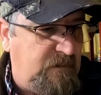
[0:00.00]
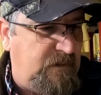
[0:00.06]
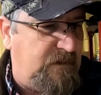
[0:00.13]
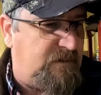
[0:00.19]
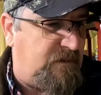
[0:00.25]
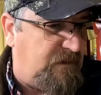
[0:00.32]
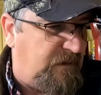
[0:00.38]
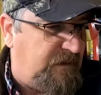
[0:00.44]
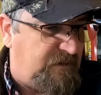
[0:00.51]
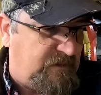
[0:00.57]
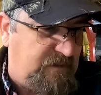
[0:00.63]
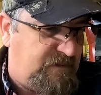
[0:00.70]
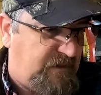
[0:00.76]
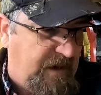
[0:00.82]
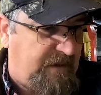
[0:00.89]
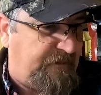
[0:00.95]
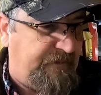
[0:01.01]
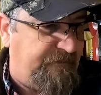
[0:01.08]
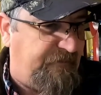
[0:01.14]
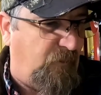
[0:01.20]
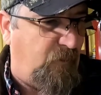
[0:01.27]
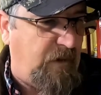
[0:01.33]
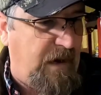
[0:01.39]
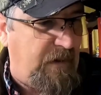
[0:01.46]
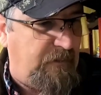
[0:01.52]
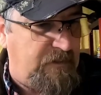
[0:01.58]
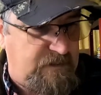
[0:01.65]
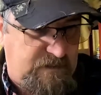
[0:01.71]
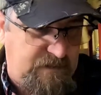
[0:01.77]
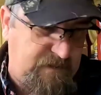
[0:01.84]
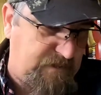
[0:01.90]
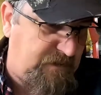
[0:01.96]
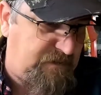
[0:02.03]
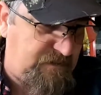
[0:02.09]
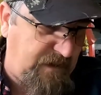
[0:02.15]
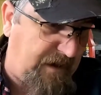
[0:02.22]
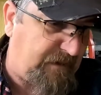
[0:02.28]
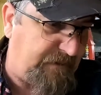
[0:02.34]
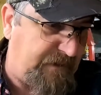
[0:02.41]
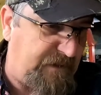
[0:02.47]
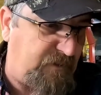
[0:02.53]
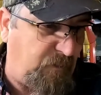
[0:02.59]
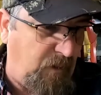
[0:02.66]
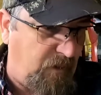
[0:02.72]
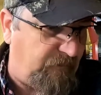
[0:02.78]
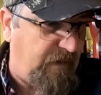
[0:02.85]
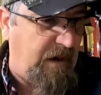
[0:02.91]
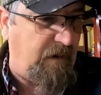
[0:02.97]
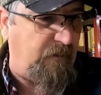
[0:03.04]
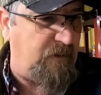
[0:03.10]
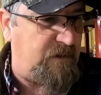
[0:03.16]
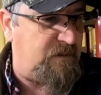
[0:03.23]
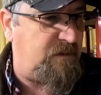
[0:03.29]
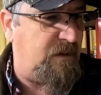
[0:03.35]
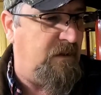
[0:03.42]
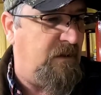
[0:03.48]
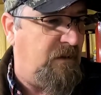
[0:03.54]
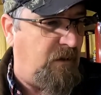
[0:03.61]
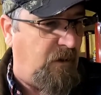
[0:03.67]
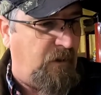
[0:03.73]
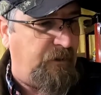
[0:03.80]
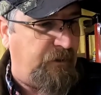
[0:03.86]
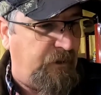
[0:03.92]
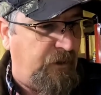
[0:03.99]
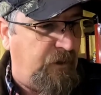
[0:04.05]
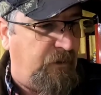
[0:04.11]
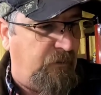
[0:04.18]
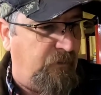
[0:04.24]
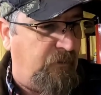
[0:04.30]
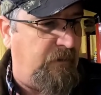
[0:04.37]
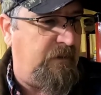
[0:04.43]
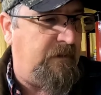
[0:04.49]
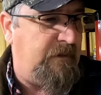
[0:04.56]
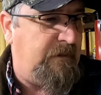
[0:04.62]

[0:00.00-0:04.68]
It's, it's exactly four hours. It's exactly 12 hours on low.